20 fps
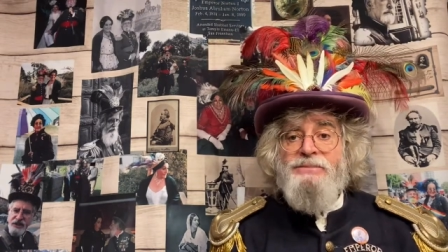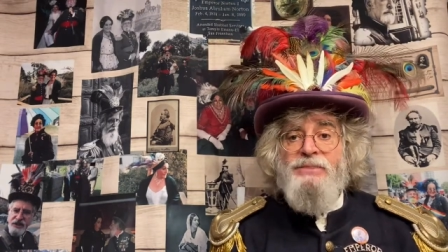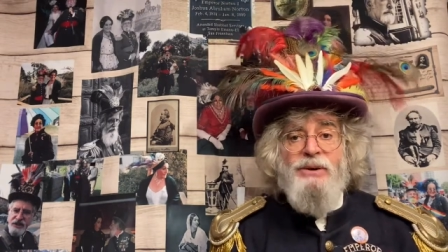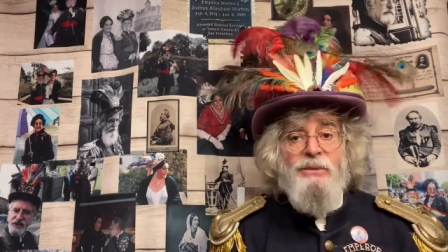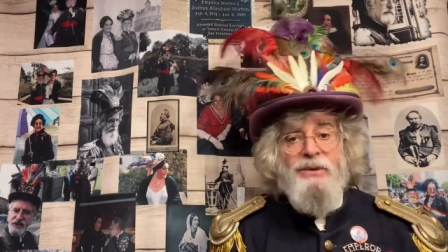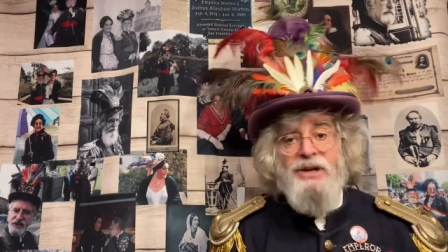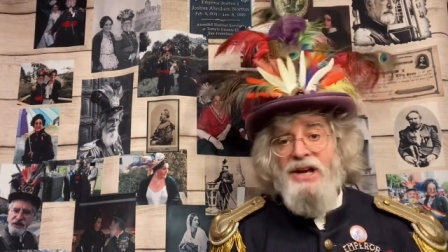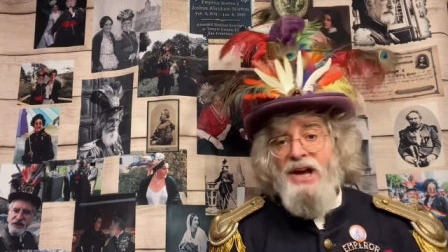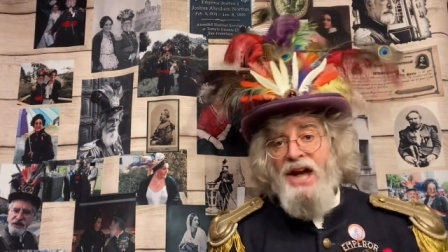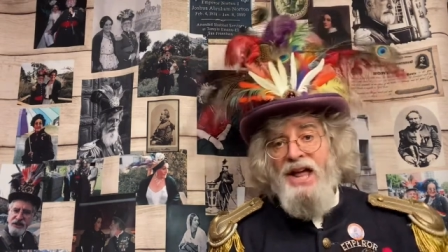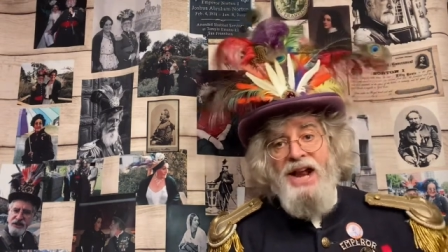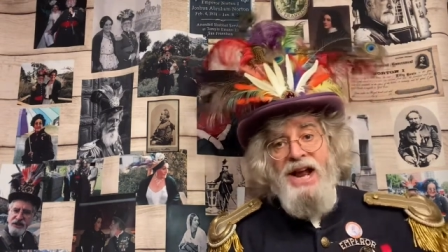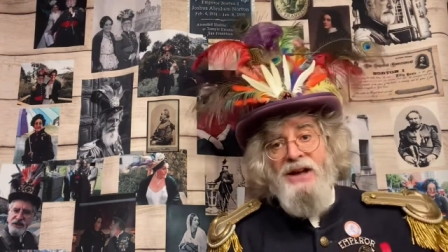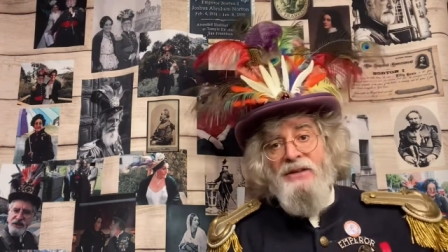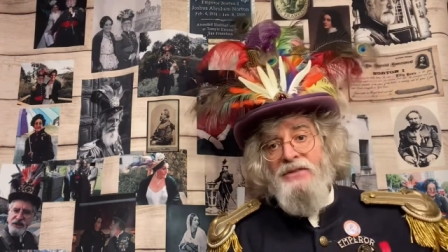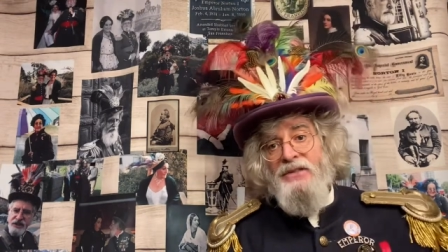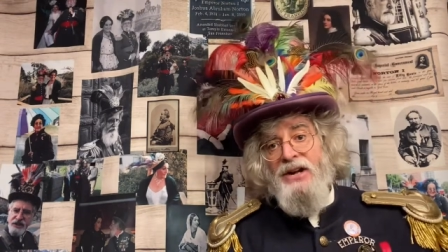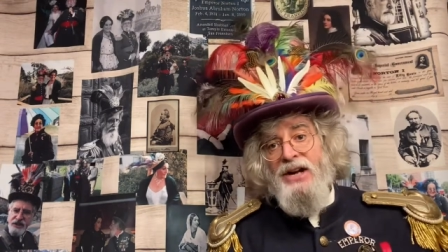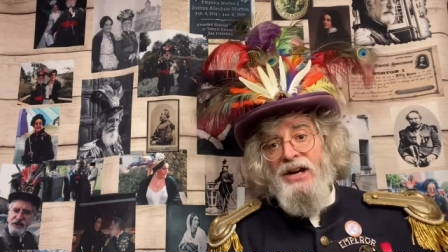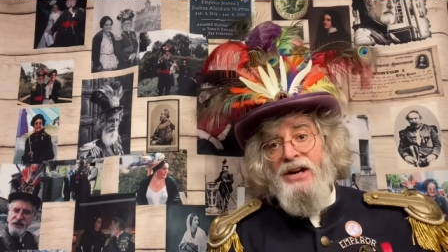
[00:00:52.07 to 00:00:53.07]
but we got
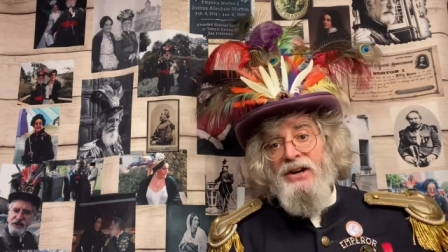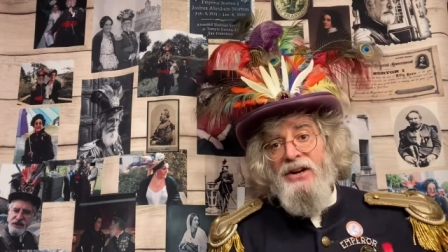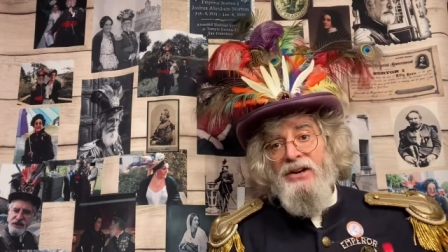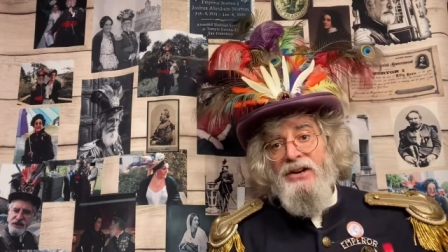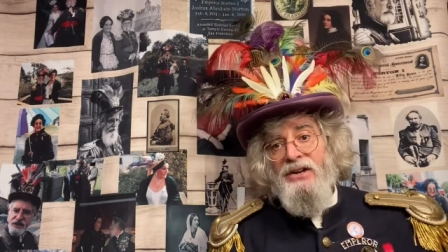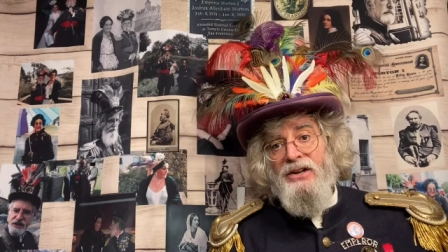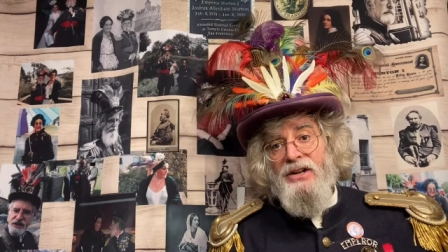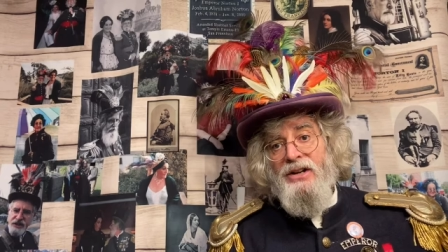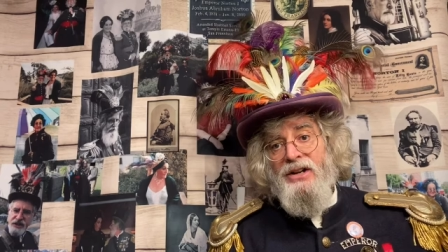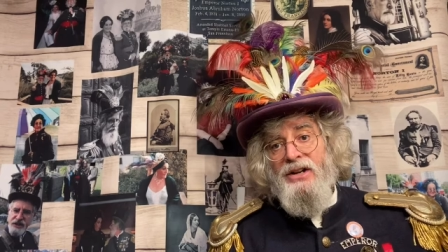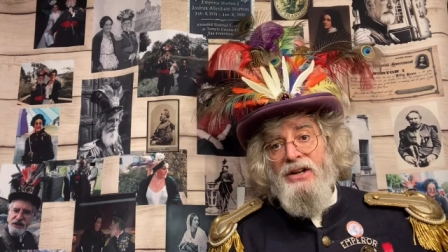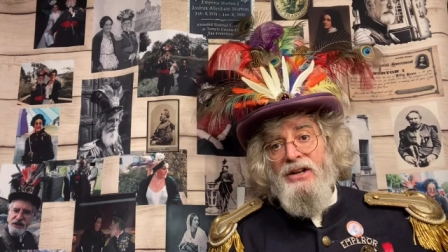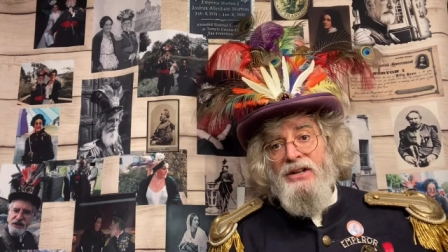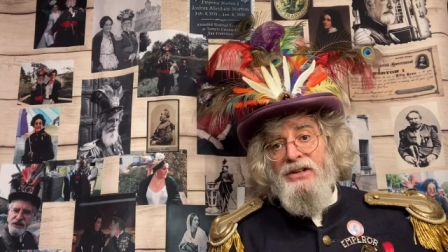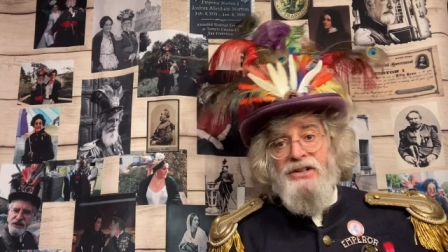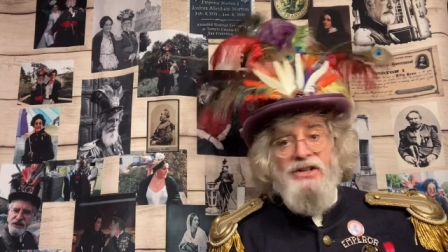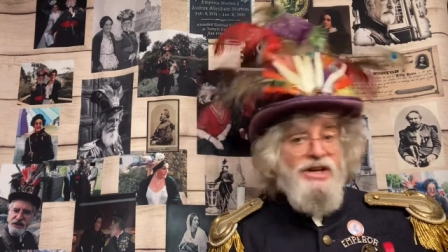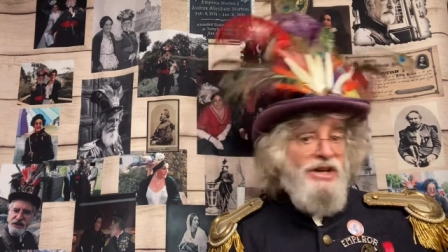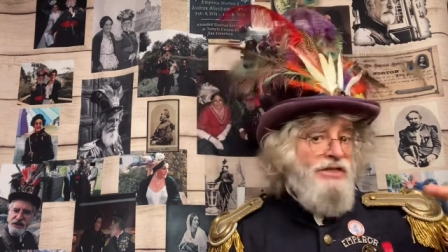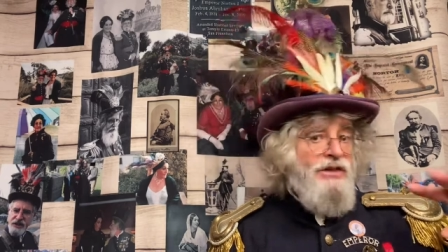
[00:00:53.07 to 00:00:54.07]
out there,
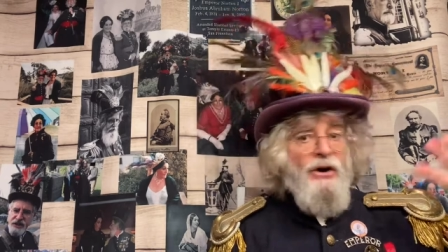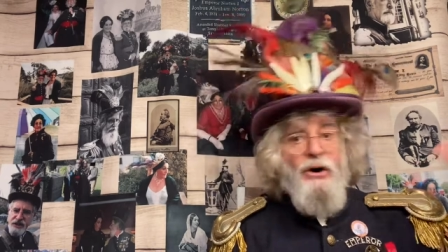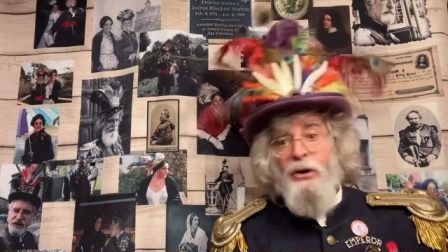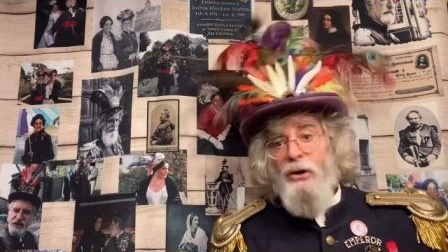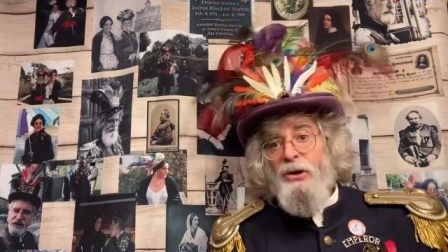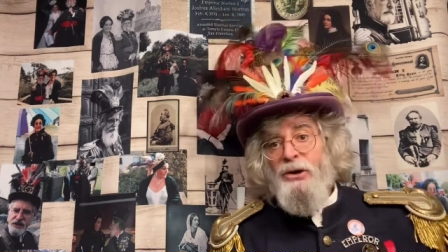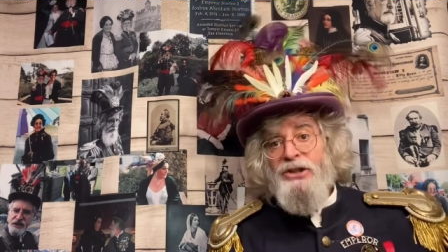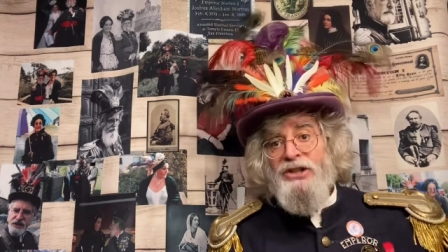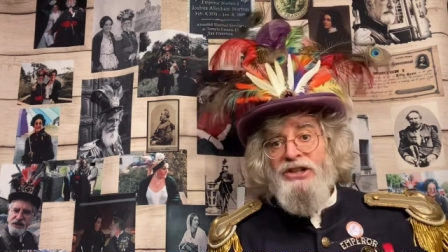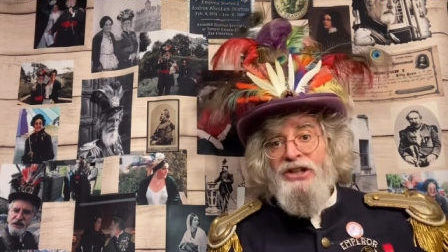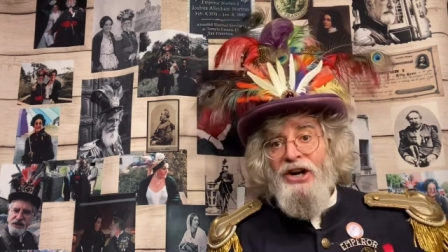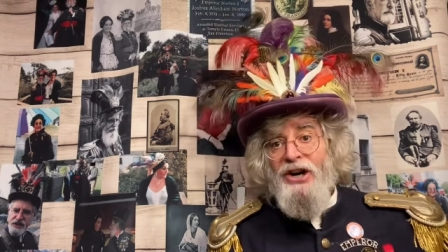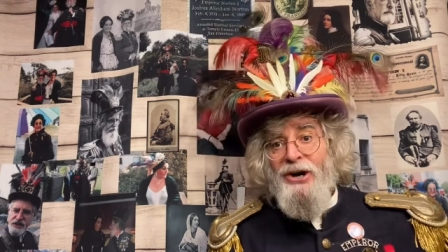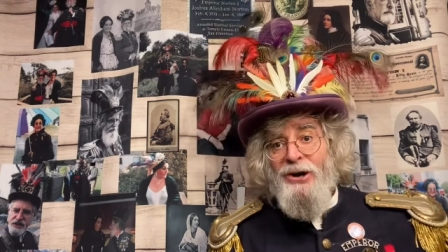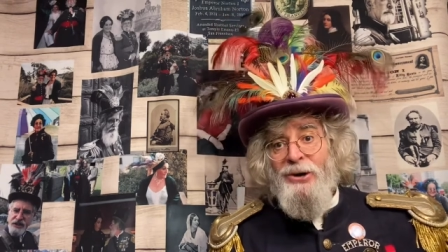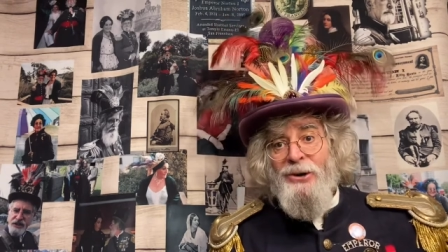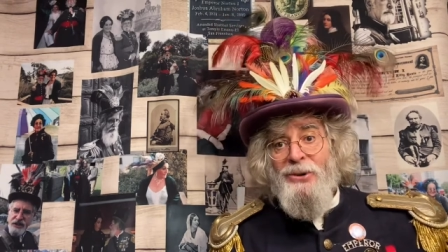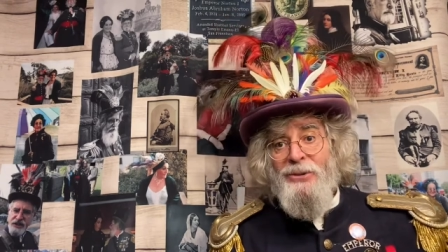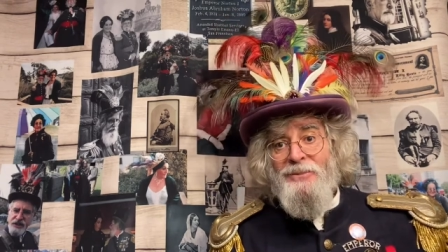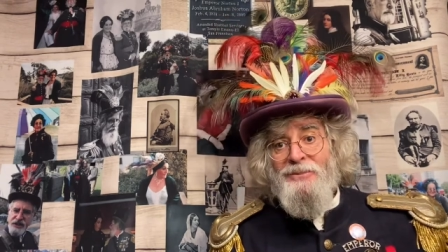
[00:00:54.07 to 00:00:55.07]
did the whole
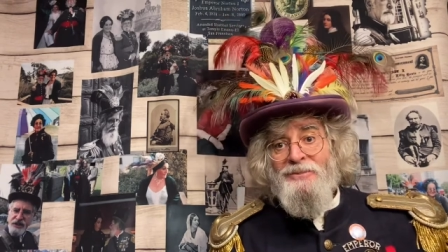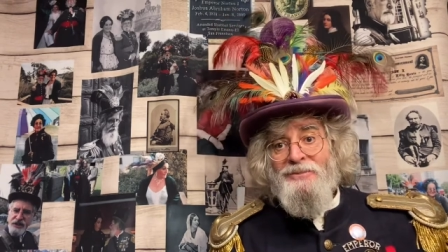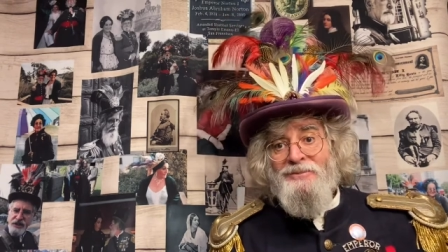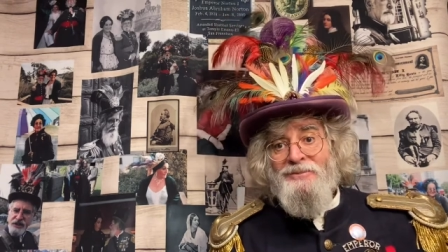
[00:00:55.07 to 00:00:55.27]
show.